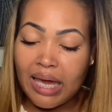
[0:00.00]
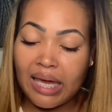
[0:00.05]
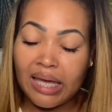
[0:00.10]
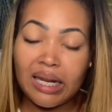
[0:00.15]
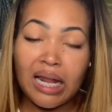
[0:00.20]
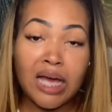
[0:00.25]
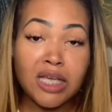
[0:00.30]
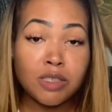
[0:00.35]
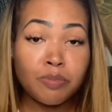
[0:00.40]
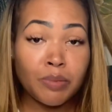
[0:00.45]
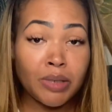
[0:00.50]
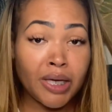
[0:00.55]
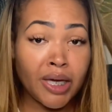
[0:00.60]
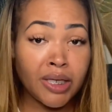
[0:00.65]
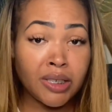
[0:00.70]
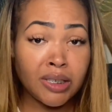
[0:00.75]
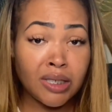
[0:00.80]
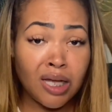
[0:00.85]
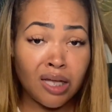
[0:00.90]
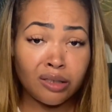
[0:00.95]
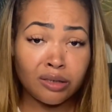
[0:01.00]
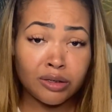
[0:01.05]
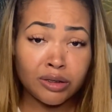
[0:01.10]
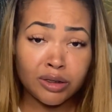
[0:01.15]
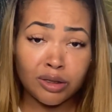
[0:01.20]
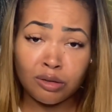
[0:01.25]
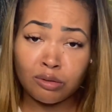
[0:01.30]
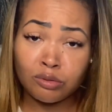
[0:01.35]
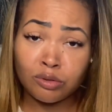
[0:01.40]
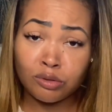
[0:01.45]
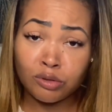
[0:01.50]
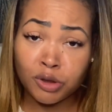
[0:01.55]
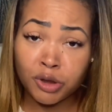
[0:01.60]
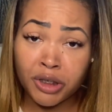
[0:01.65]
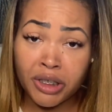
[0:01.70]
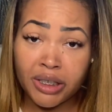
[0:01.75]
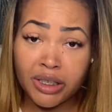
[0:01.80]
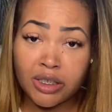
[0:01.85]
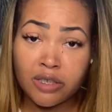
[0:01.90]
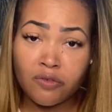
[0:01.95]
And I spent $80 on little
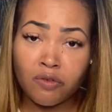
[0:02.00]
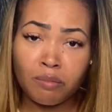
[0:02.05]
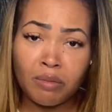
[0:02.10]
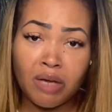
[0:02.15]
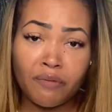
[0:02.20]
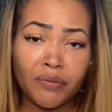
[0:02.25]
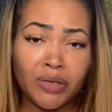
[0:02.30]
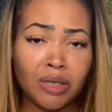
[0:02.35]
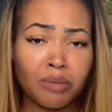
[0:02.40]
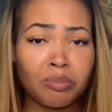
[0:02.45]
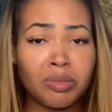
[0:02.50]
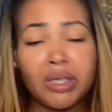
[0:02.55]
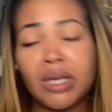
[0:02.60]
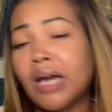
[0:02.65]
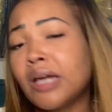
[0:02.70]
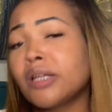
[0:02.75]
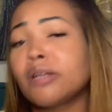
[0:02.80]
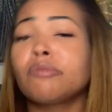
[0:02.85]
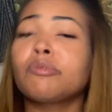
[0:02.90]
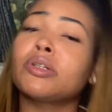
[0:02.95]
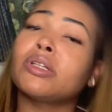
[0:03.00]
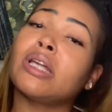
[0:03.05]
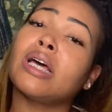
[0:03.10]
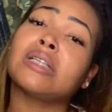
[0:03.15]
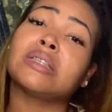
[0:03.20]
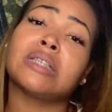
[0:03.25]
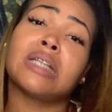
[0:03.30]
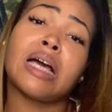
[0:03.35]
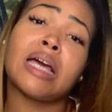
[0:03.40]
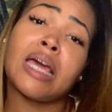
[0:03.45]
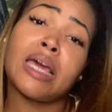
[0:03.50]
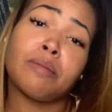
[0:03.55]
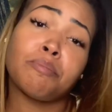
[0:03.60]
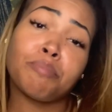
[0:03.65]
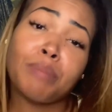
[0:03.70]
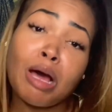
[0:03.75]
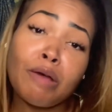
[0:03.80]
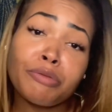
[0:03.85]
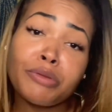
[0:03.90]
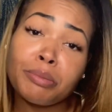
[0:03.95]
trinkets for my family. I didn't realize that I
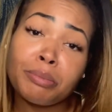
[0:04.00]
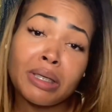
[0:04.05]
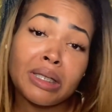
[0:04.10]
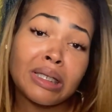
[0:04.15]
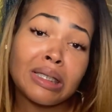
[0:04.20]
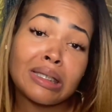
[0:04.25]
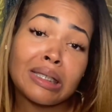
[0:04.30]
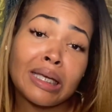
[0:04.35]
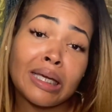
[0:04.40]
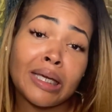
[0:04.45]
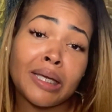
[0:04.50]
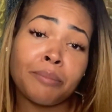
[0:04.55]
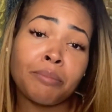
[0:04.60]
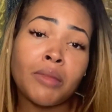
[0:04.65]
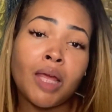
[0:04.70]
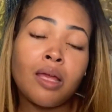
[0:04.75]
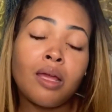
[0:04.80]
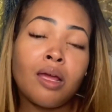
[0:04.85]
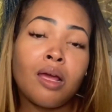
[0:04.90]
had bought them anything.